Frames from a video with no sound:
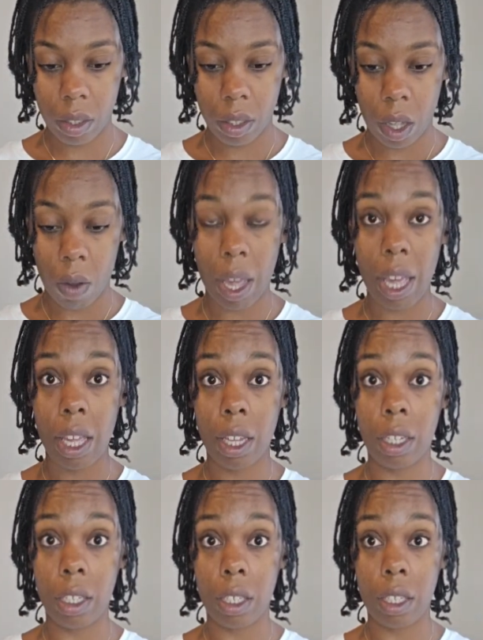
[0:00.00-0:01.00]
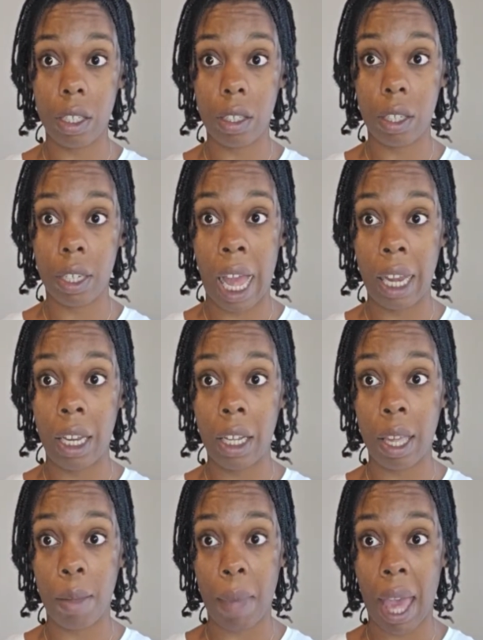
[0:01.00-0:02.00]
Okay, look, not
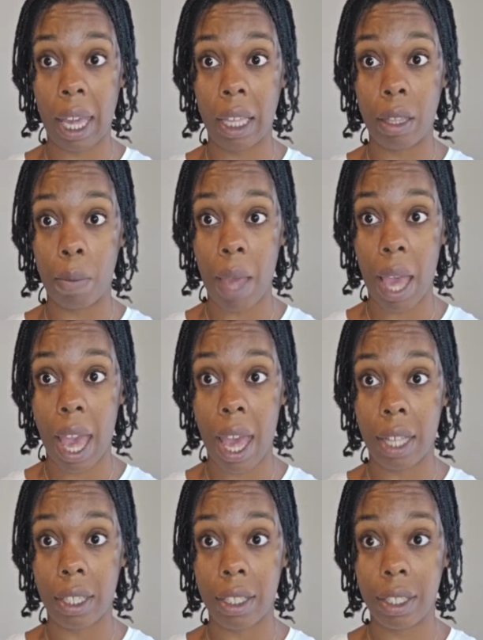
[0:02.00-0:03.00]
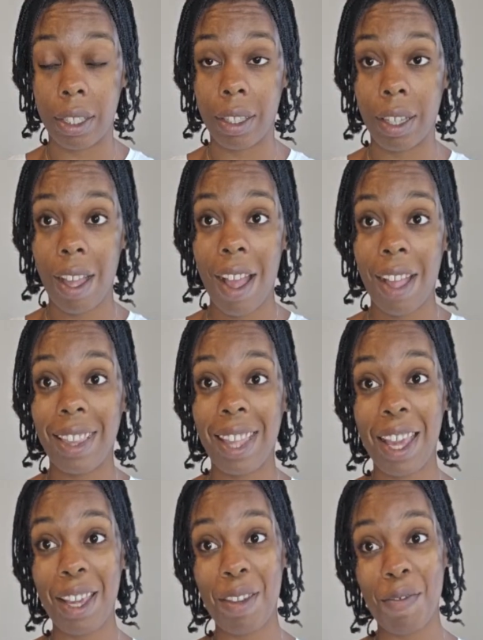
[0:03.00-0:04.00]
looking back in the past.
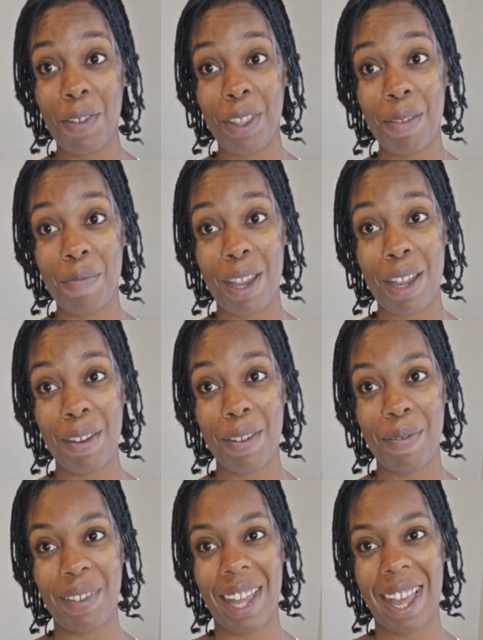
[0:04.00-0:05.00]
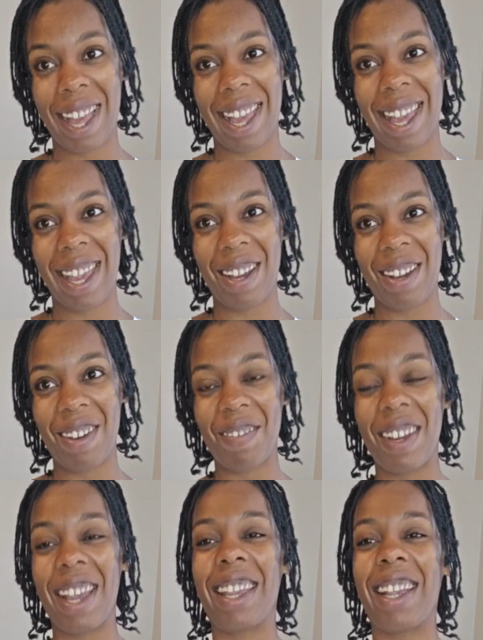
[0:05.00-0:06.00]
Thank you for the butterfly. Oh
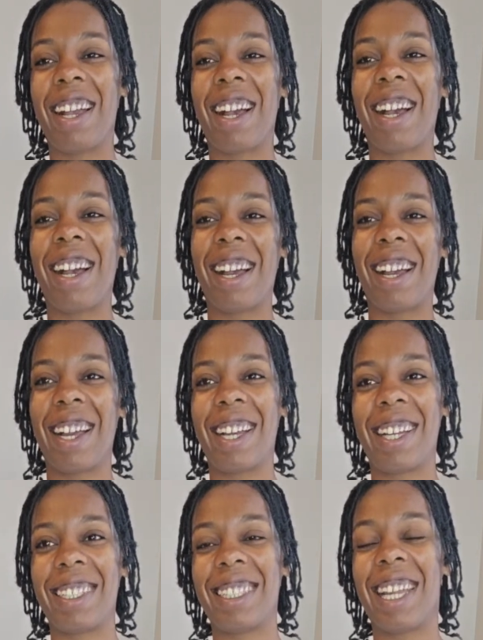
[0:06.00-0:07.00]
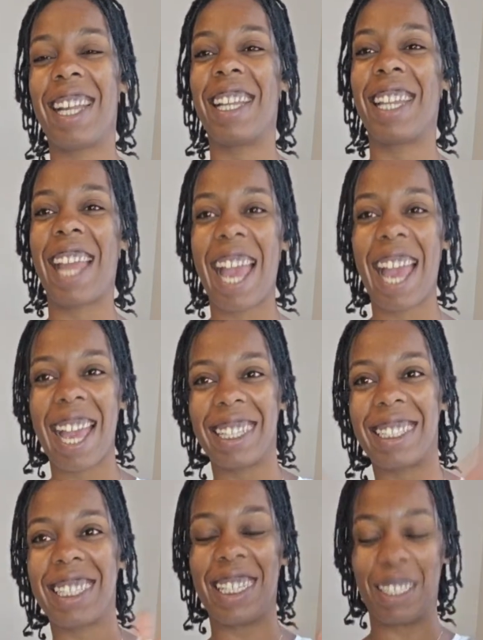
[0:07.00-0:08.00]
my gosh. And
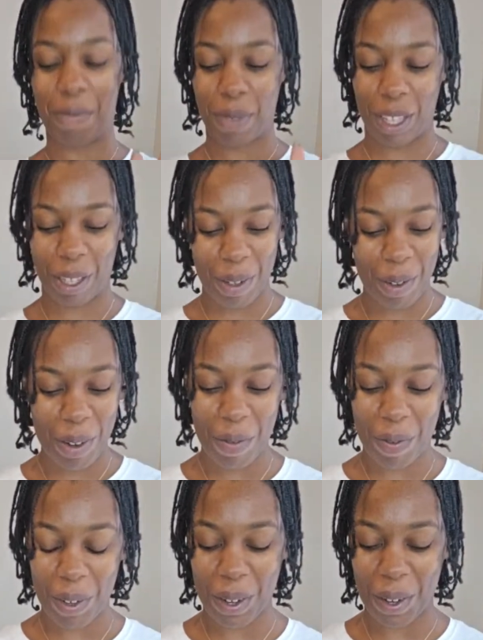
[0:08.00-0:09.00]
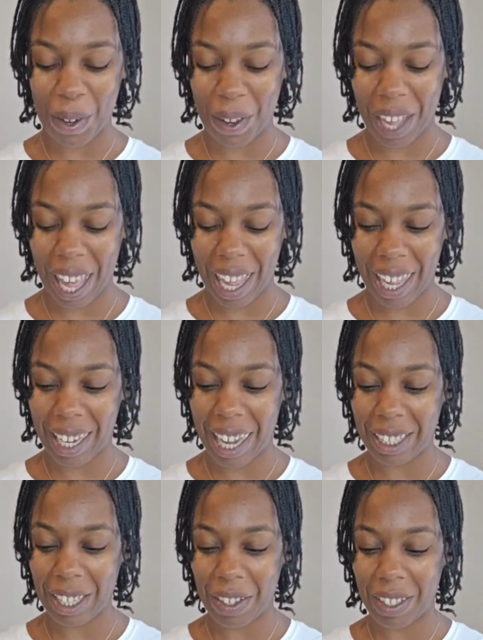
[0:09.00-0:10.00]
that is beautiful. Okay,
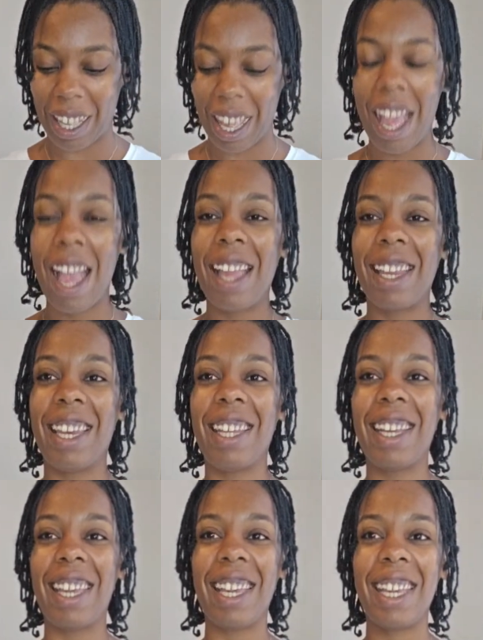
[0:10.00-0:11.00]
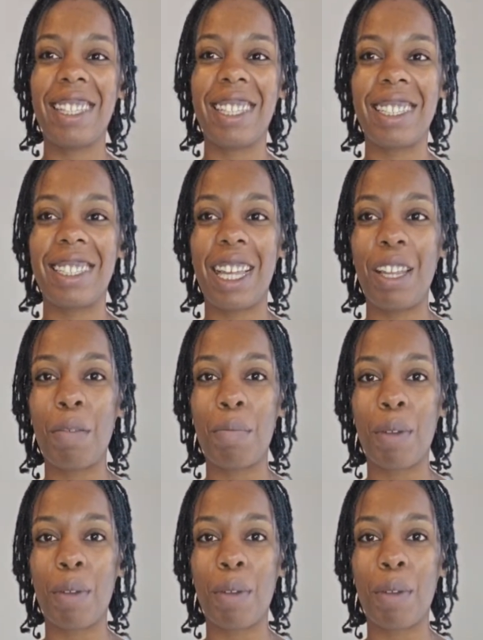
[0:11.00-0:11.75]
that's goes. Look at it's a celebration.